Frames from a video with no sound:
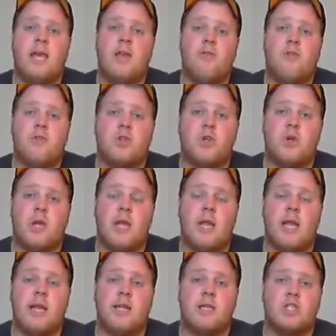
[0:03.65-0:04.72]
you for tuning
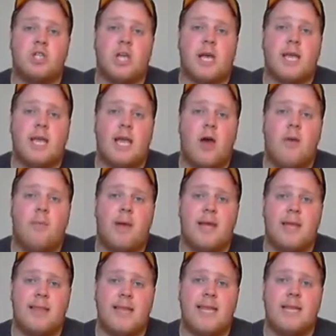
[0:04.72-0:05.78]
in and checking out my
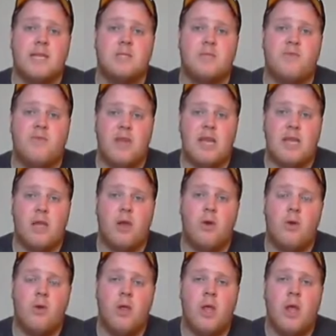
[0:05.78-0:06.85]
latest
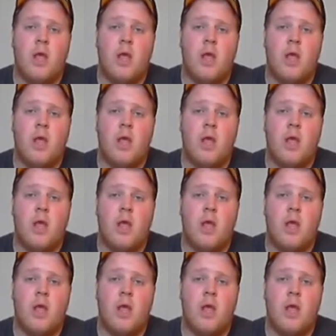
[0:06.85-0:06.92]
video.